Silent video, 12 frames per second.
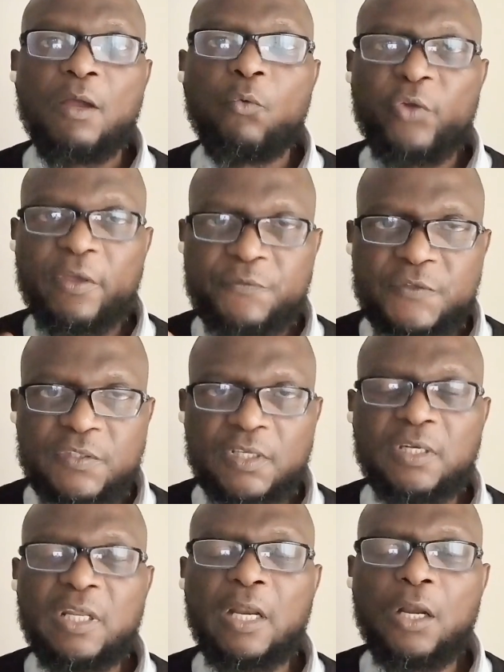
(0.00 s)
we have
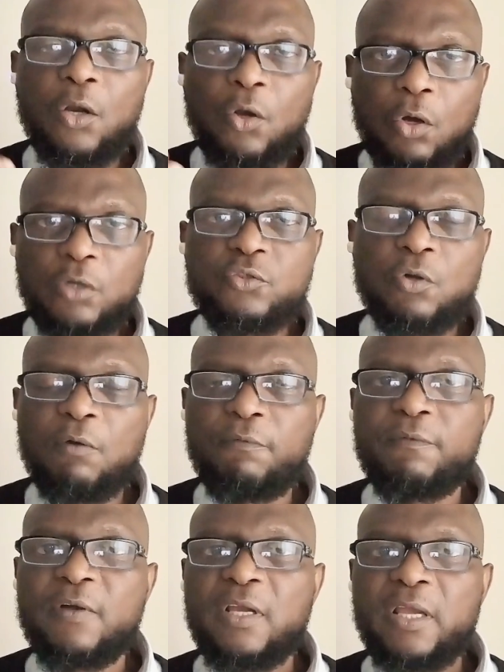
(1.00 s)
seen a lot
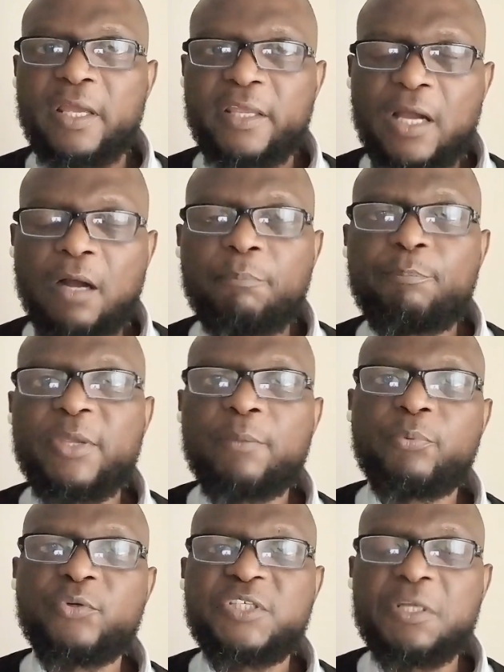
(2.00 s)
of young
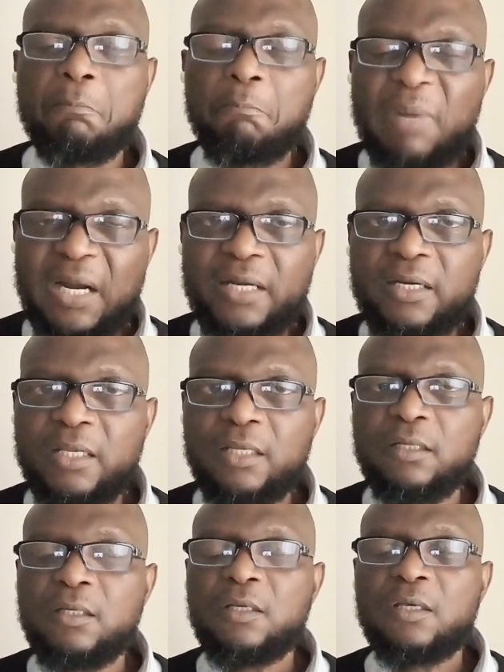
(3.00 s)
people
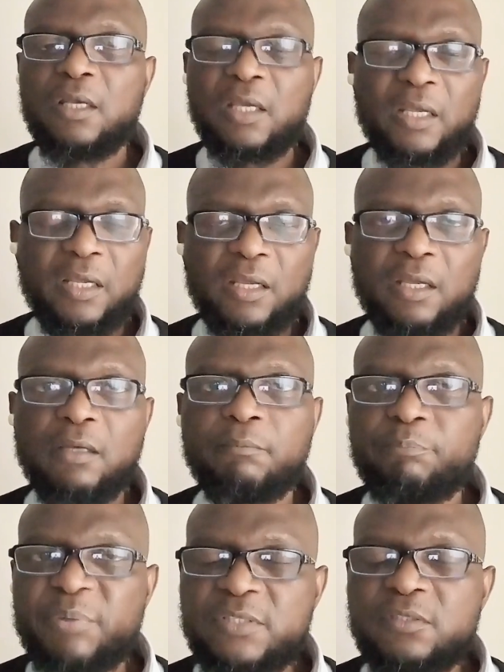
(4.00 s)
demanding
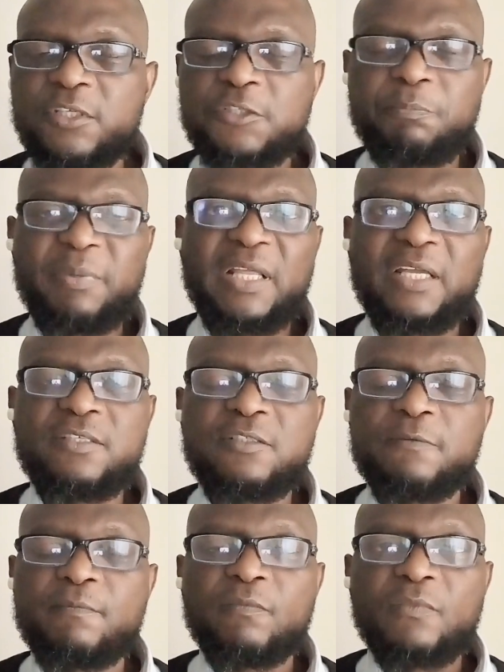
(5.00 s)
business plans,